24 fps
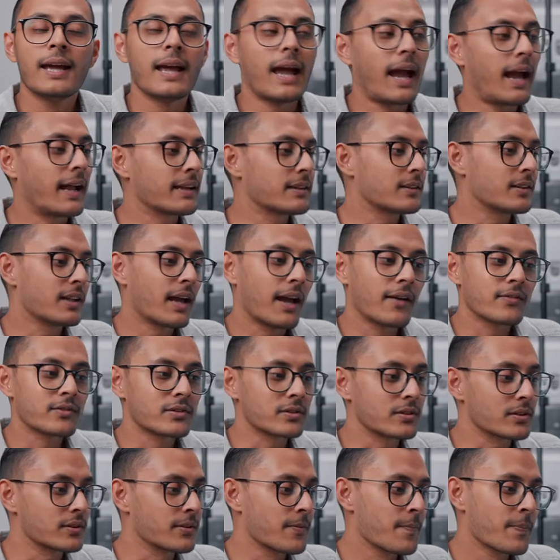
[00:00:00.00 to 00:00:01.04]
and you'd have
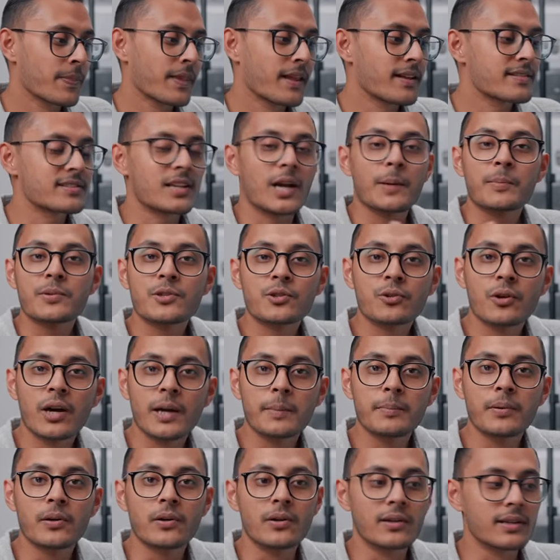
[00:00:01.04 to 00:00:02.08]
to set up a
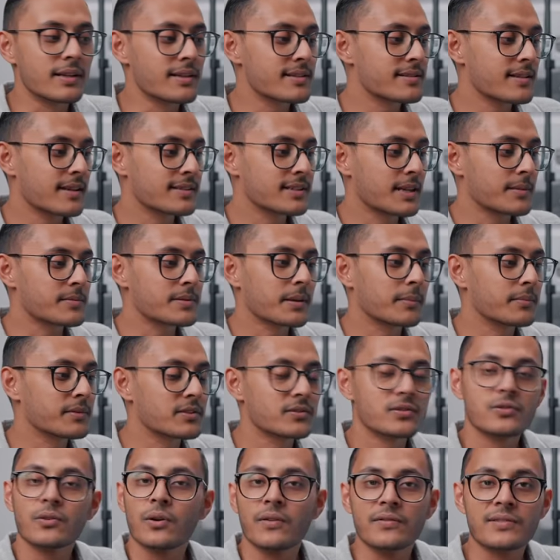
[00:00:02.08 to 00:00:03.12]
tripod and set up some
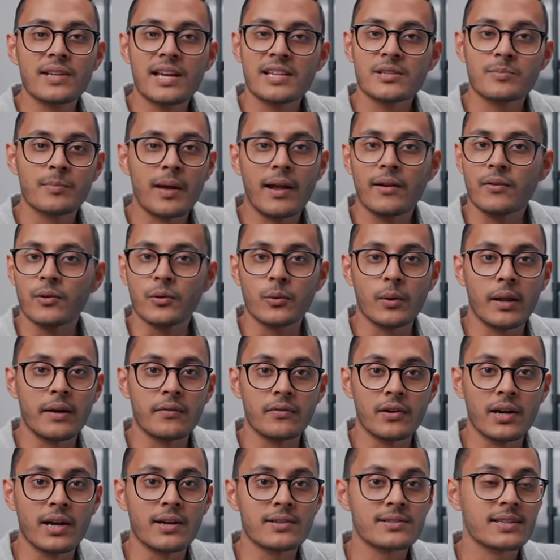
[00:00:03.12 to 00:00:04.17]
sort of desk mount or
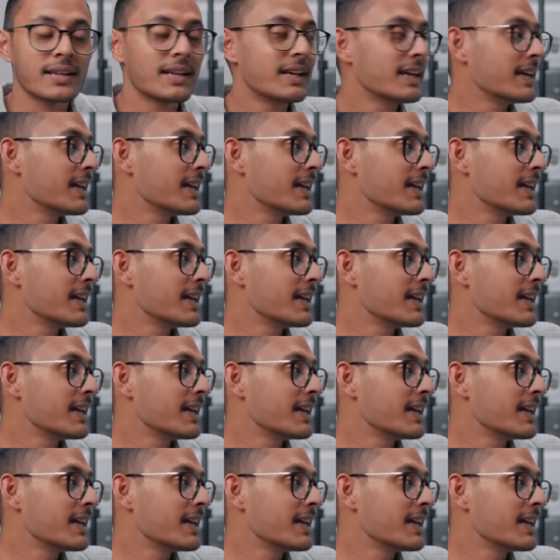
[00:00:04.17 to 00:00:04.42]
whatever else.